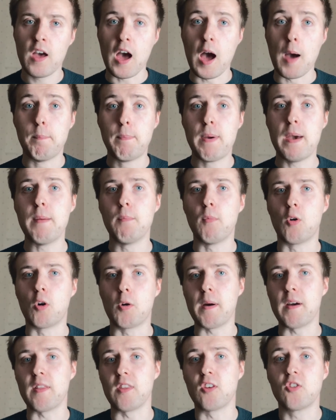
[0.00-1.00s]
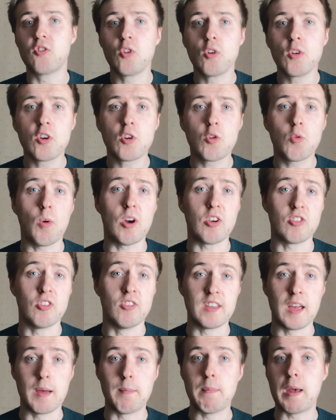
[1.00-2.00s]
a bit more about the sort of
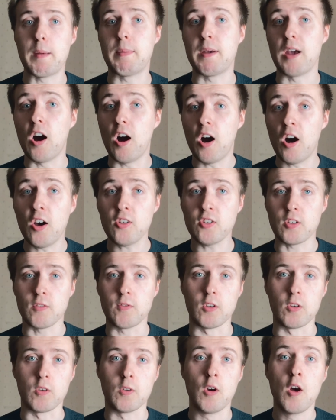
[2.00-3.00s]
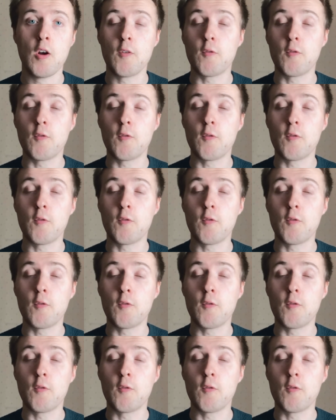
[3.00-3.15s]
questions that may be asked of you